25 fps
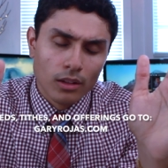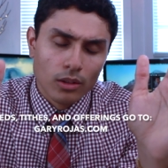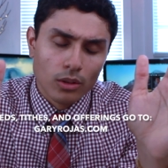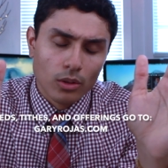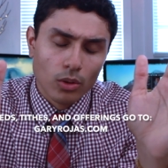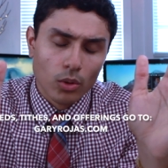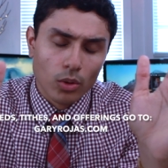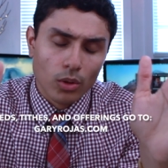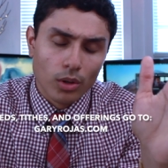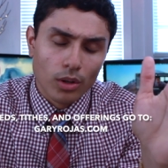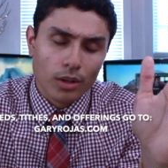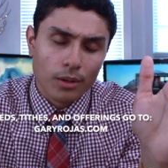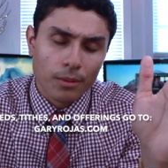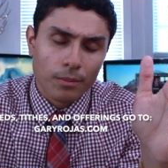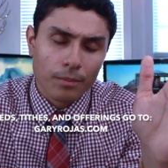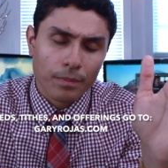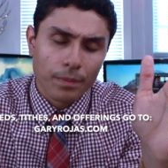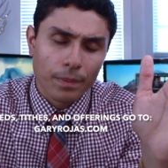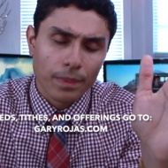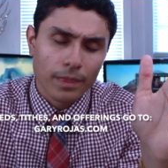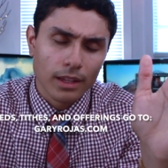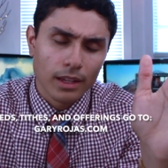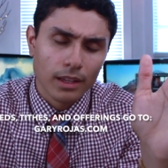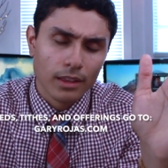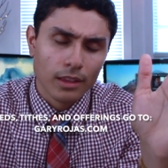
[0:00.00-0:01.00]
Lord,
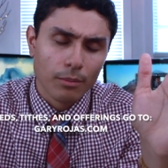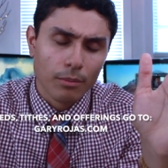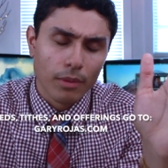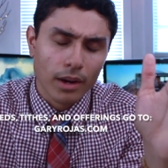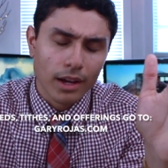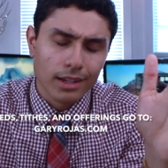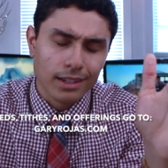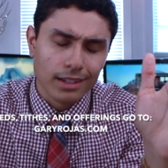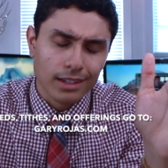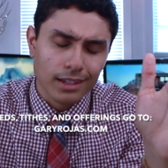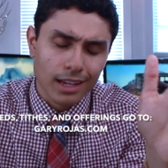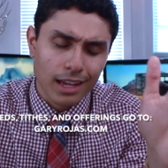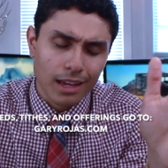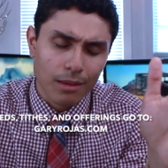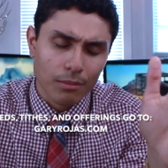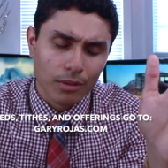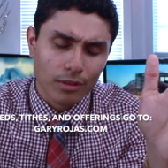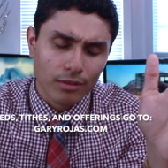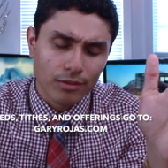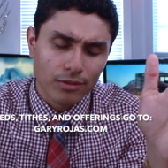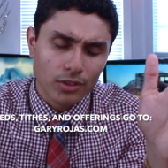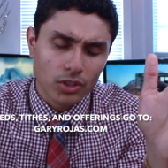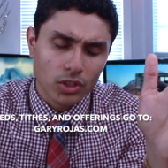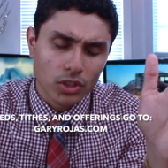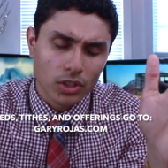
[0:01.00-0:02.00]
in the mighty name
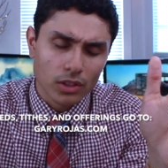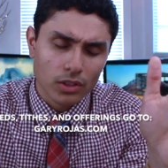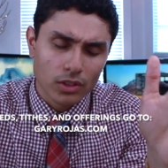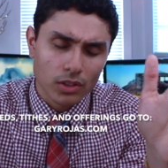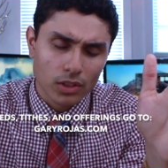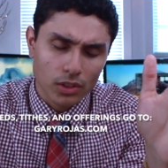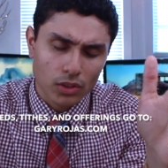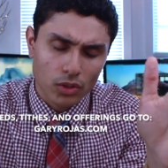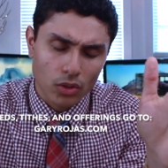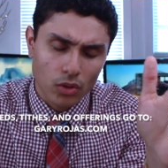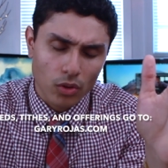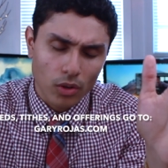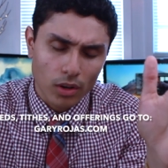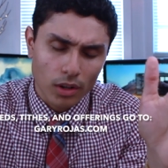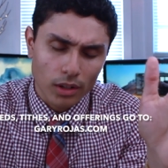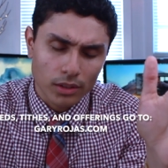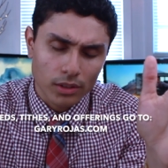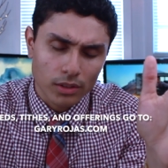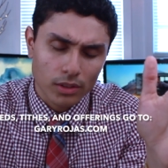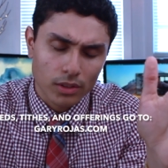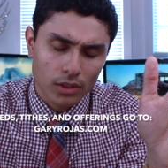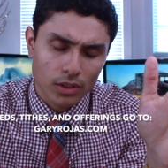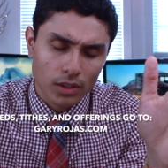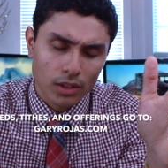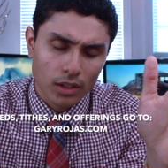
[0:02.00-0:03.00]
of Jesus
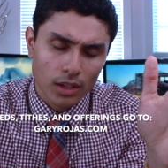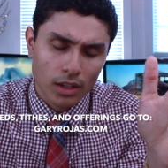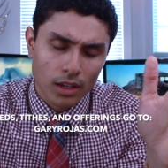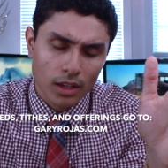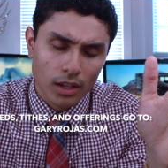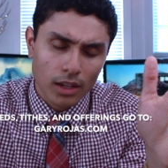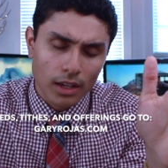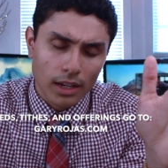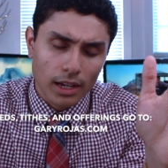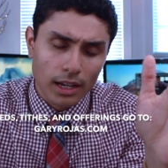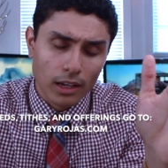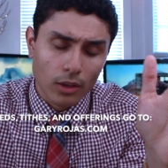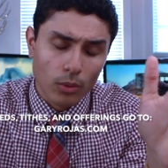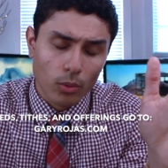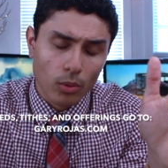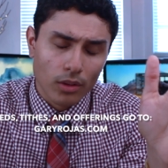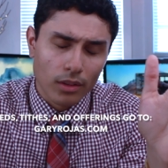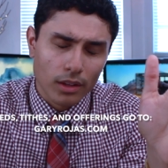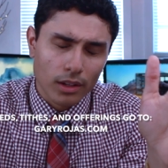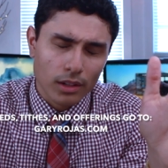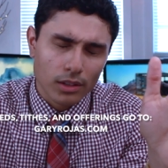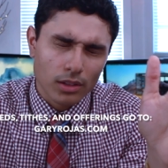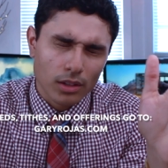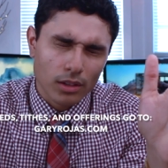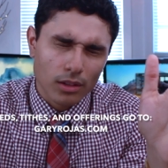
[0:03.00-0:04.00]
Christ, anyone
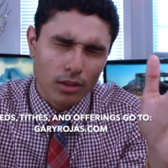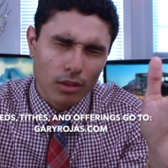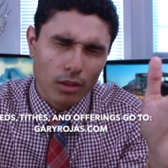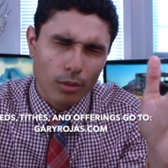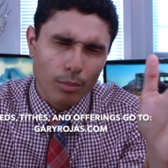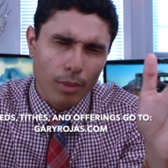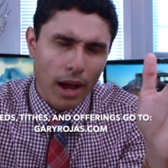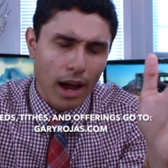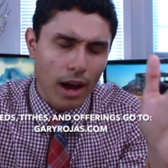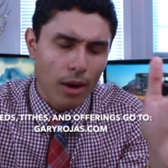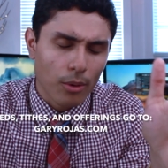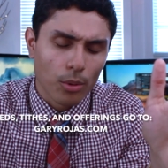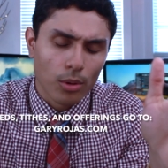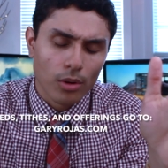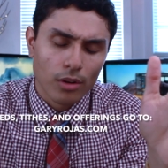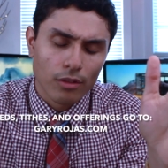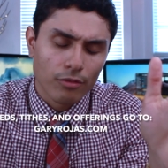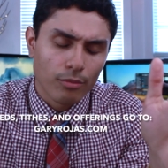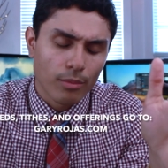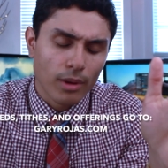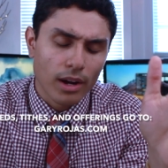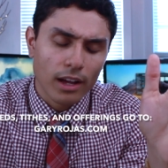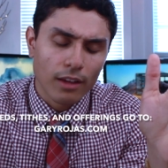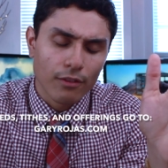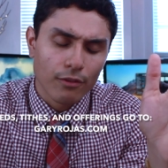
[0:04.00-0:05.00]
that is under the power of
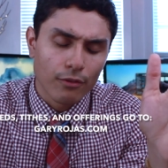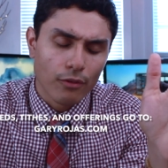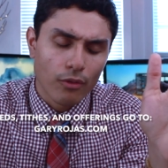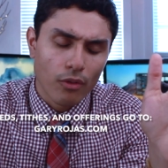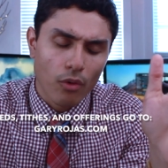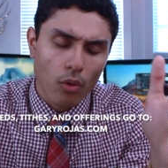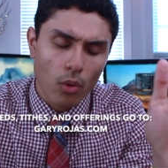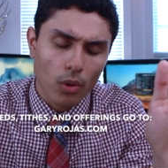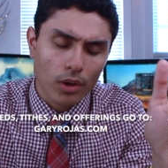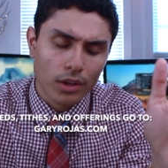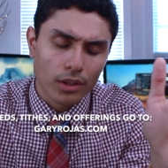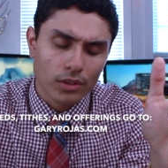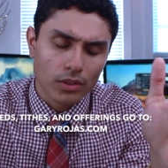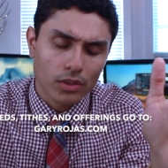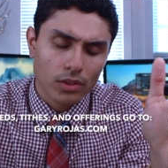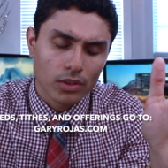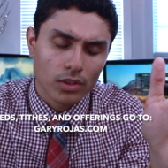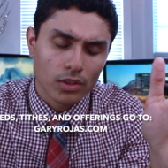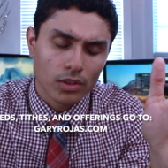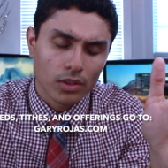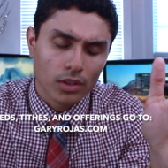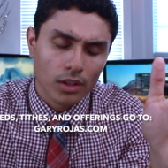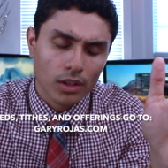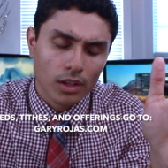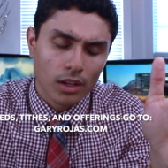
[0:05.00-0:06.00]
my
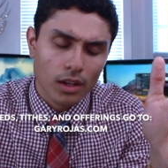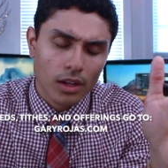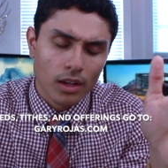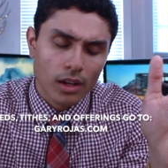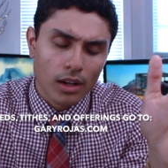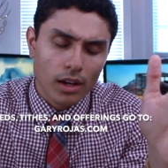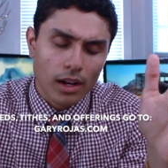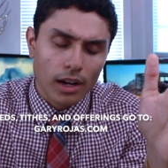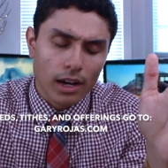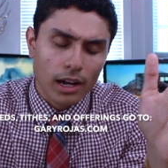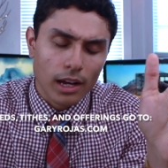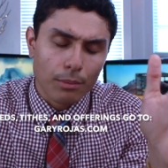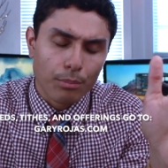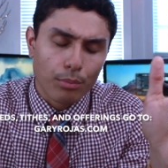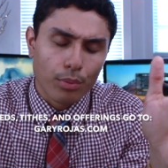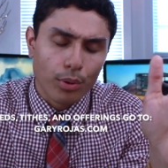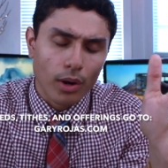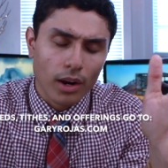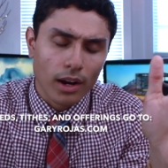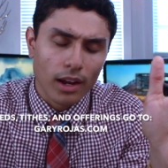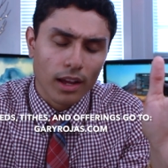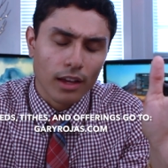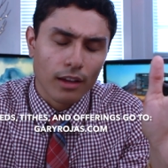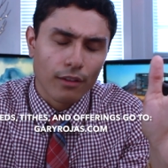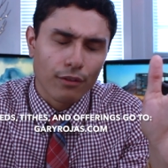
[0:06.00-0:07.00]
voice, I
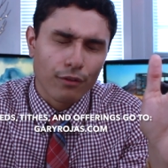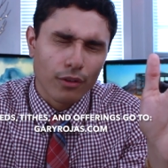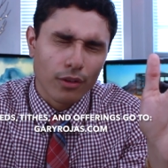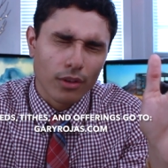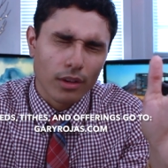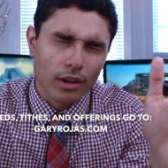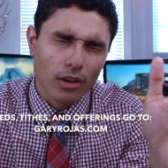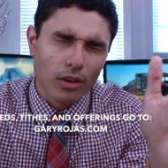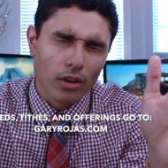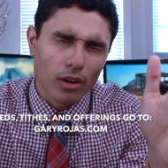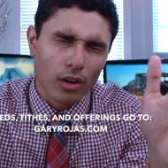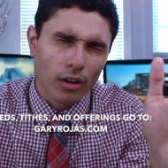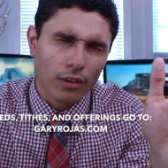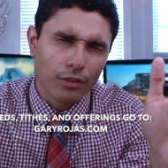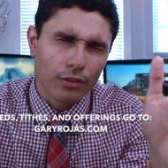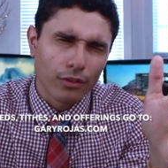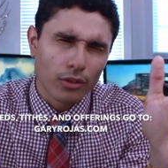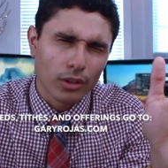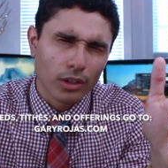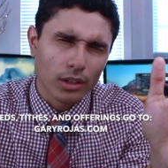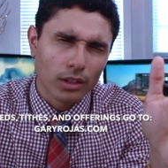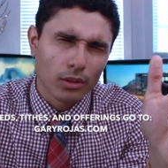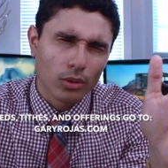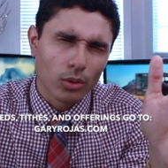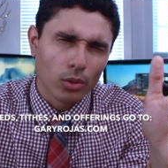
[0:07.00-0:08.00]
pray for their
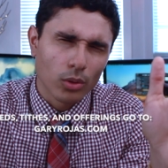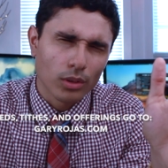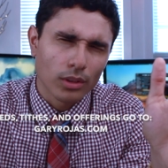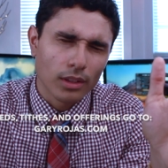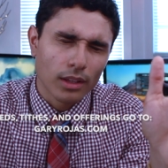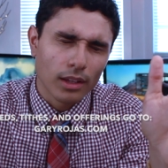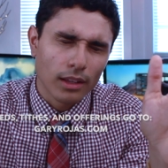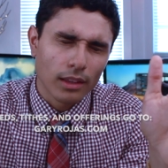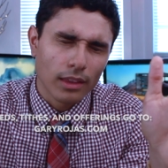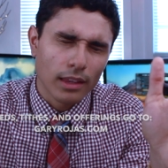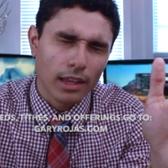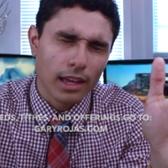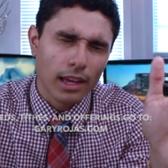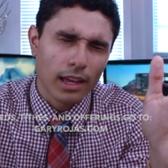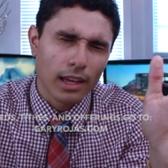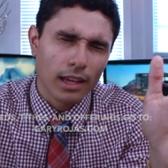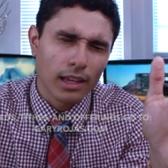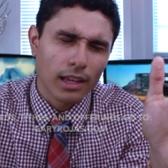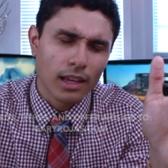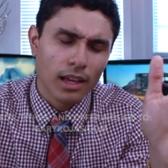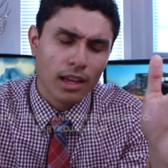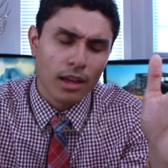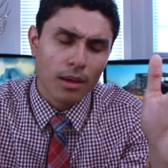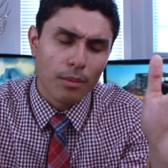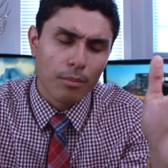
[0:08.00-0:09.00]
offering, Lord, that
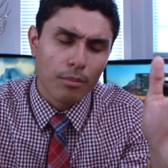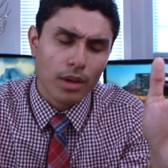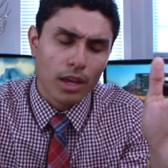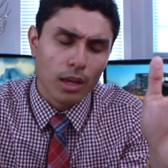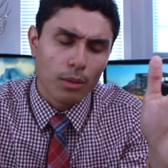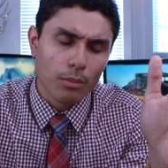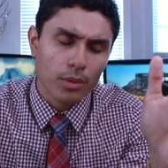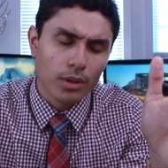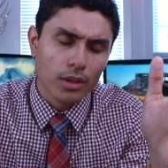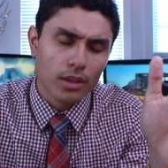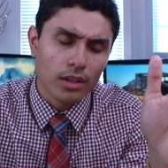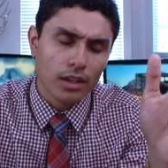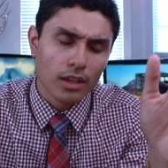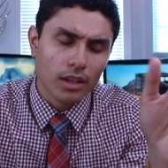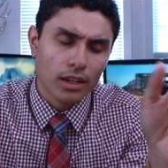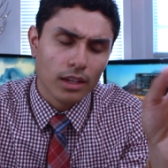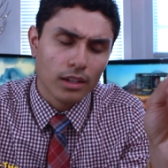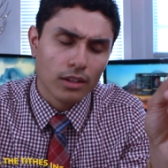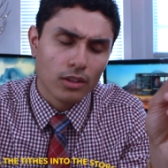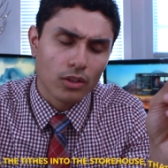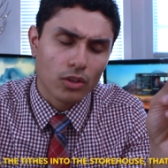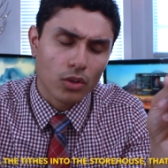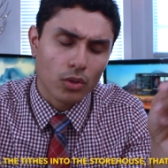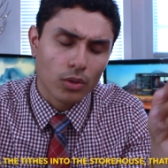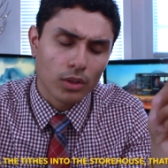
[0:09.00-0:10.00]
they may be
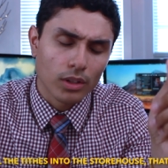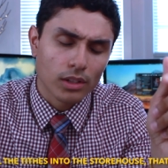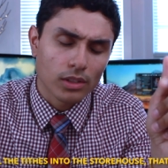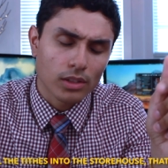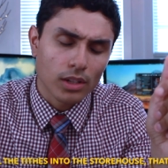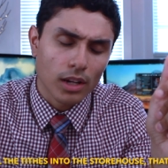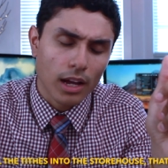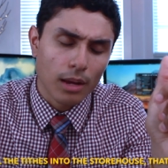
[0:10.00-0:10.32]
increased.